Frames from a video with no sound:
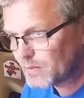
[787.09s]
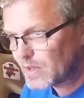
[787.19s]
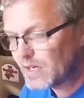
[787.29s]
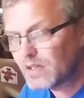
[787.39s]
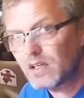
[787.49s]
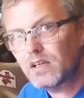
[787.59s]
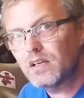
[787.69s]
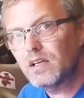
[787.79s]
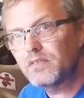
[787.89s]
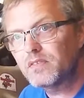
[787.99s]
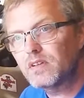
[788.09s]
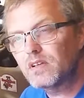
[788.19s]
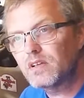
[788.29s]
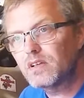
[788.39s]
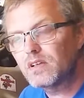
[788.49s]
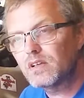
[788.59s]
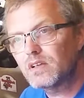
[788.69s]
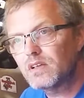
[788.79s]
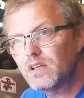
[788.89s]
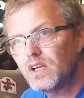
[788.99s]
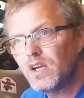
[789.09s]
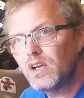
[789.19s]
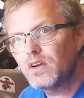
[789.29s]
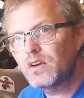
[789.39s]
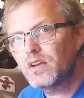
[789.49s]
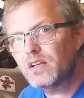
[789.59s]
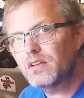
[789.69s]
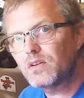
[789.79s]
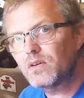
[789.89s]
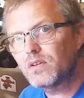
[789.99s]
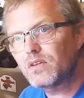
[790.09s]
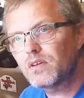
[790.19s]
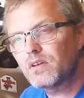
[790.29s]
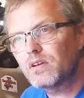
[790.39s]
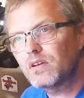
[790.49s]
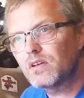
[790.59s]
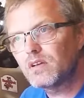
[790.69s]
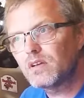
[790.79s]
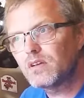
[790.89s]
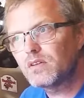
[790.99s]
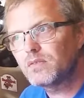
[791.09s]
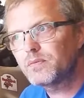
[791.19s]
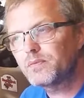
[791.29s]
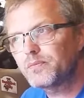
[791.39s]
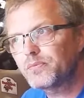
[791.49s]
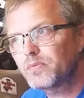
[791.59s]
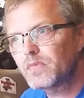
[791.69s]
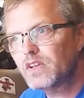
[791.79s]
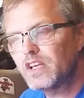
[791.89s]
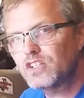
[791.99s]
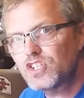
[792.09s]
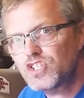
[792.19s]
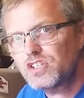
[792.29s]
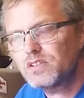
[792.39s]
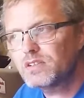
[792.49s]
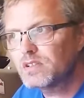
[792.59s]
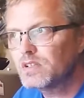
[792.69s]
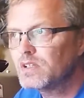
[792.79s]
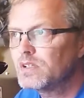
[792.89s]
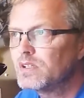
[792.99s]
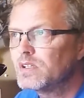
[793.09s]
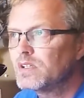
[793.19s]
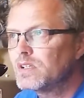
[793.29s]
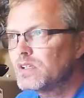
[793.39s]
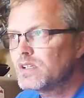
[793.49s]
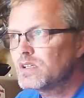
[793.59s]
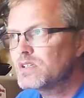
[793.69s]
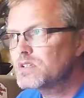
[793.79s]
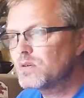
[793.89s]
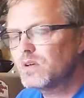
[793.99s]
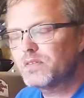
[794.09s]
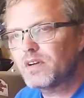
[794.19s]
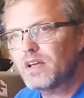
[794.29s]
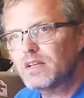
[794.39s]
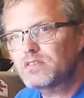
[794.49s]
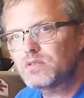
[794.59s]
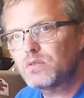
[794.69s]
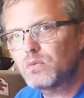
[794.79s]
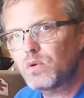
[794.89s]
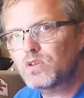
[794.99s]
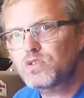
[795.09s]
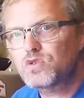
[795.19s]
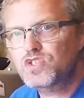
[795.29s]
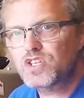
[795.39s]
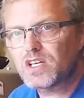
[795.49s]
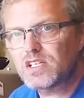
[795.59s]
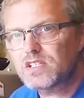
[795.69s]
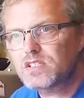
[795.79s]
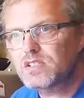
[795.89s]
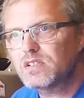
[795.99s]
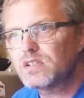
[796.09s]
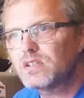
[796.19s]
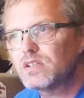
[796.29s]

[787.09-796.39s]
mine I had connected on the ignition. So if I had to want to charge,